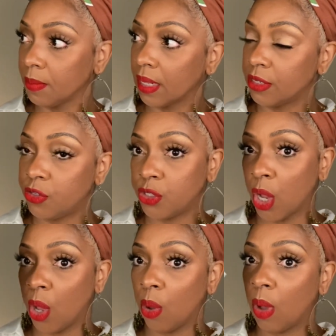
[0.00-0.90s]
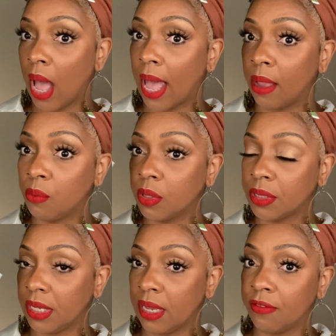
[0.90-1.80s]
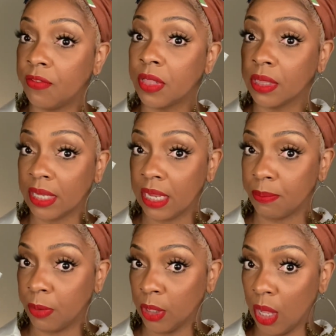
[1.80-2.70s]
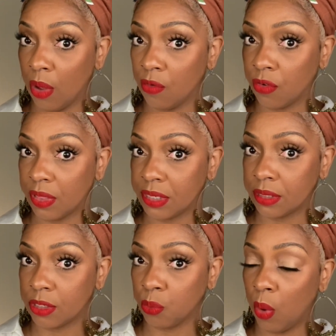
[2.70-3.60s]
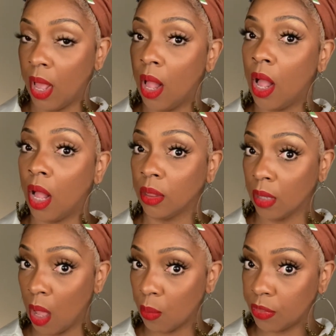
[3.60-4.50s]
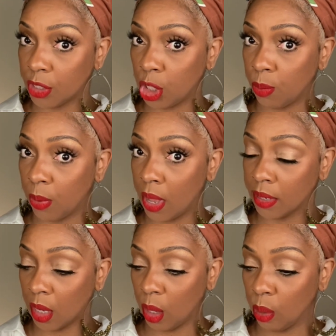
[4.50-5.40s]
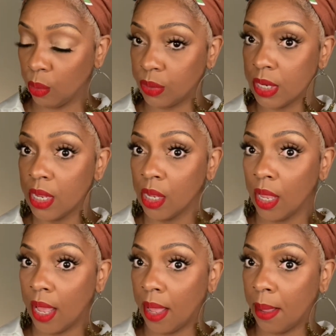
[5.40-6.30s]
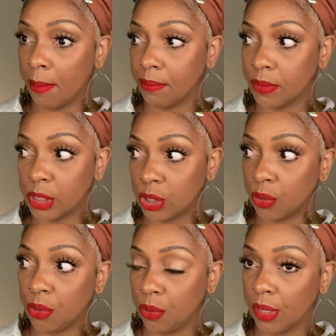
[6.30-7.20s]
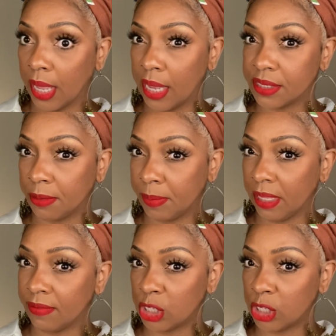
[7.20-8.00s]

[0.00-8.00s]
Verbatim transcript: So I will leave the link below for this as well, along with the coupon code. Um, so you guys, I believe it's